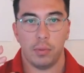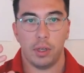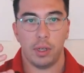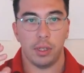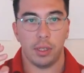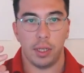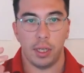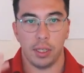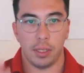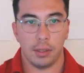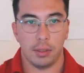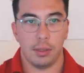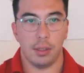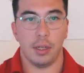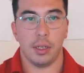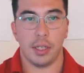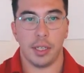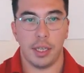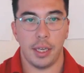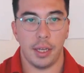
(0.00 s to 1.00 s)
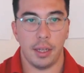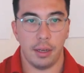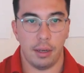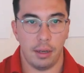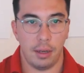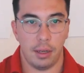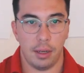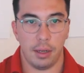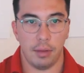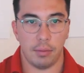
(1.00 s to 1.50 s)
a, a, a, Git
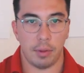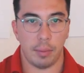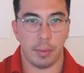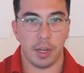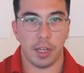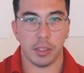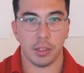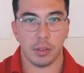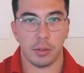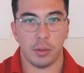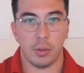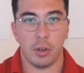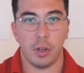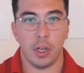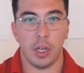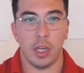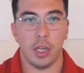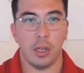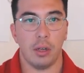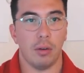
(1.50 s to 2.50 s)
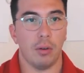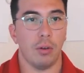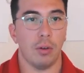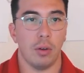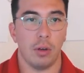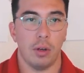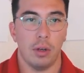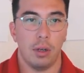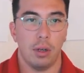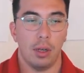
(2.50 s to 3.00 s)
repository,
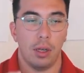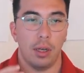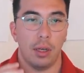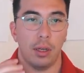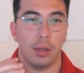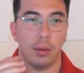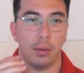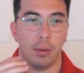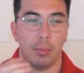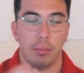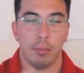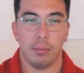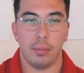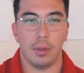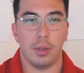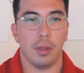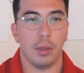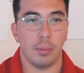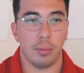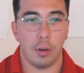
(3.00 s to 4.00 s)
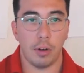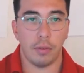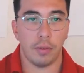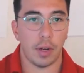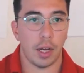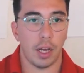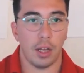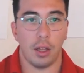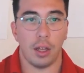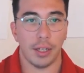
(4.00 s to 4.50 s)
or a
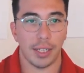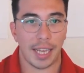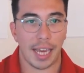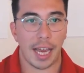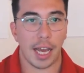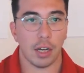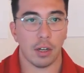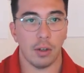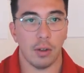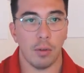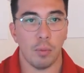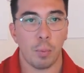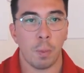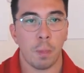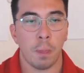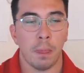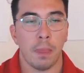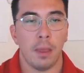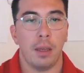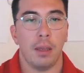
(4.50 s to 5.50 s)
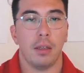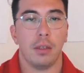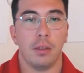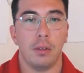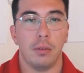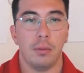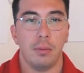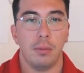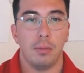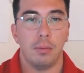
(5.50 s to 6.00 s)
profile on Kaggle.
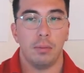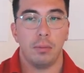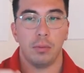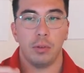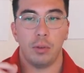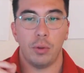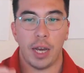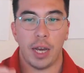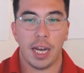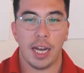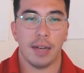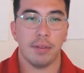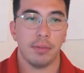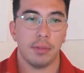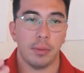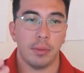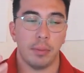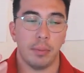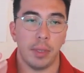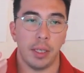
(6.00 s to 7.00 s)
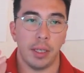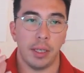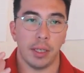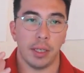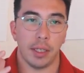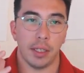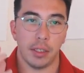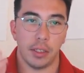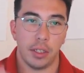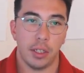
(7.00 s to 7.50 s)
You you have to
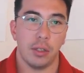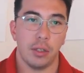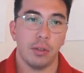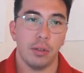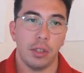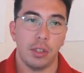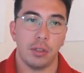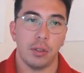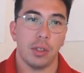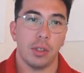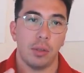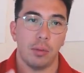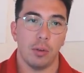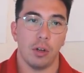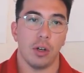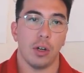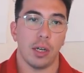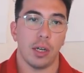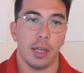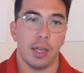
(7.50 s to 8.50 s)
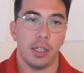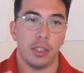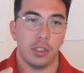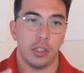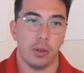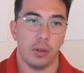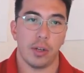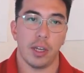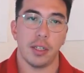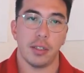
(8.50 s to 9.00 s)
be continually doing work and
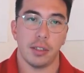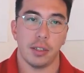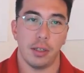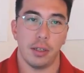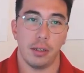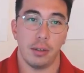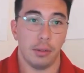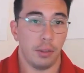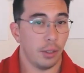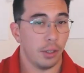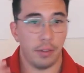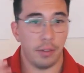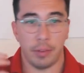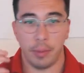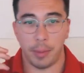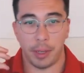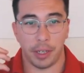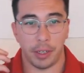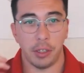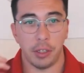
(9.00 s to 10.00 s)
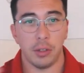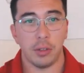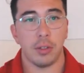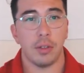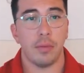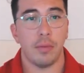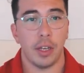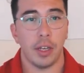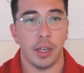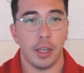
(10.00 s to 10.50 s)
showcasing it. You could even make a
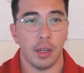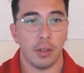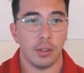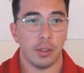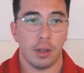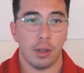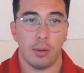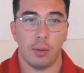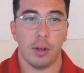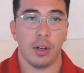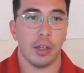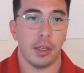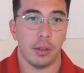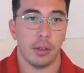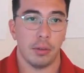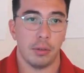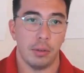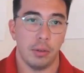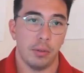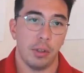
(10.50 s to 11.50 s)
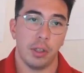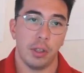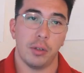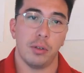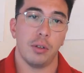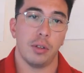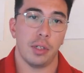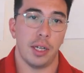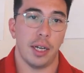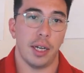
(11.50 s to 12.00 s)
YouTube video talk, walking through a really
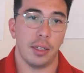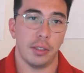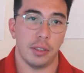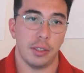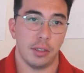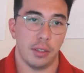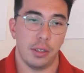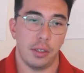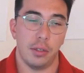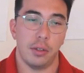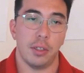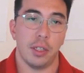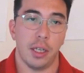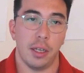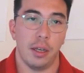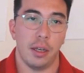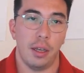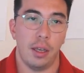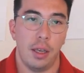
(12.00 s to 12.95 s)
cool analysis that you did.